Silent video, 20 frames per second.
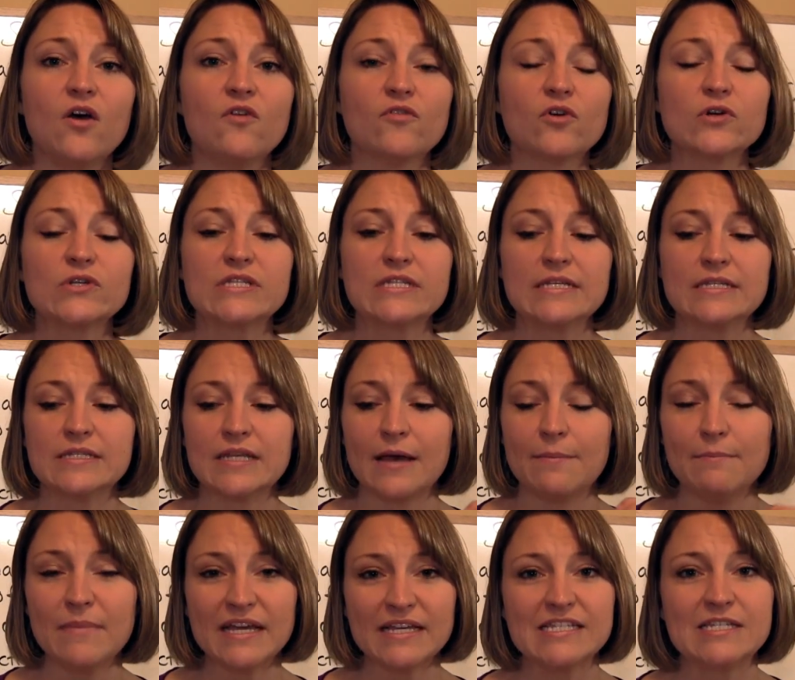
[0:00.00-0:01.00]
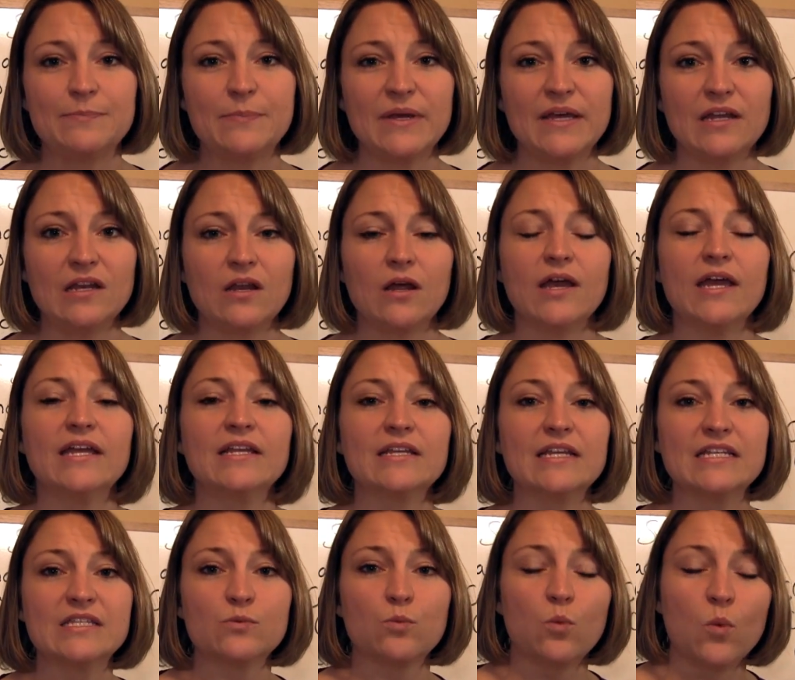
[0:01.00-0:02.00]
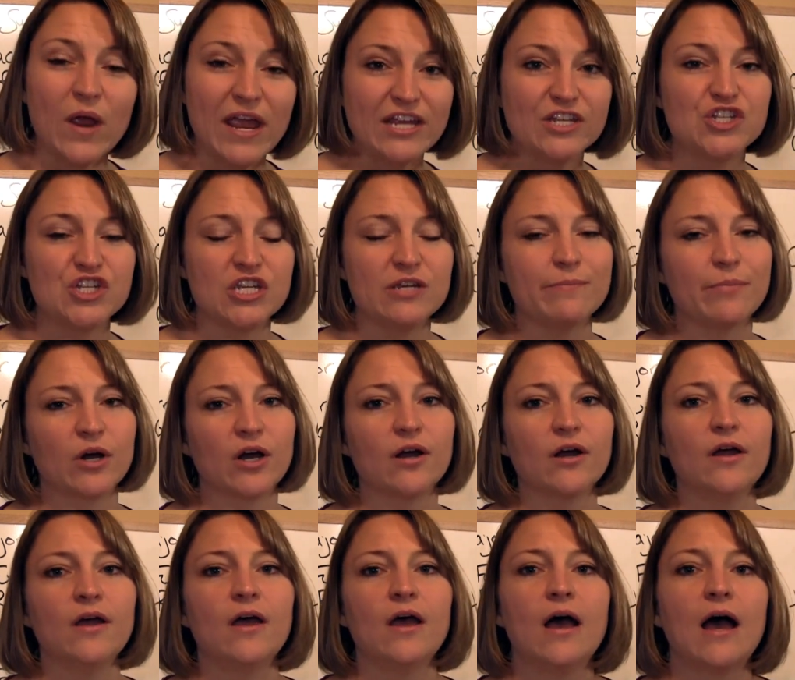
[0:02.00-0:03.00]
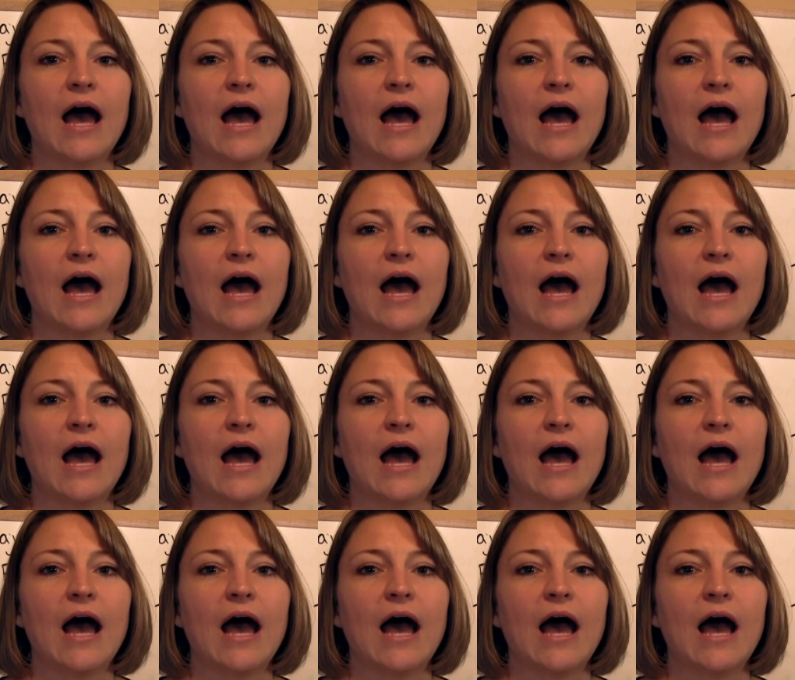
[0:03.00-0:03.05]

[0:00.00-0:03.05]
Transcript: versus a mixed bin, it's way cheaper.